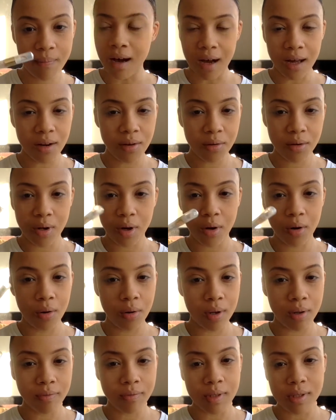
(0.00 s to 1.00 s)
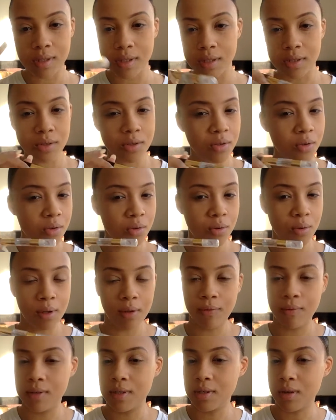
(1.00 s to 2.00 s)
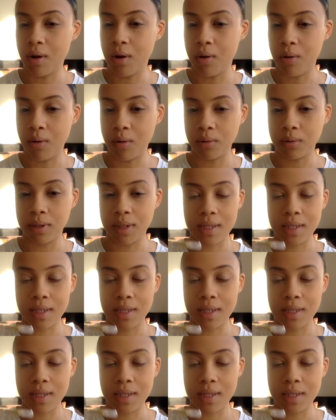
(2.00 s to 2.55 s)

I don't know if this is new, if it's old.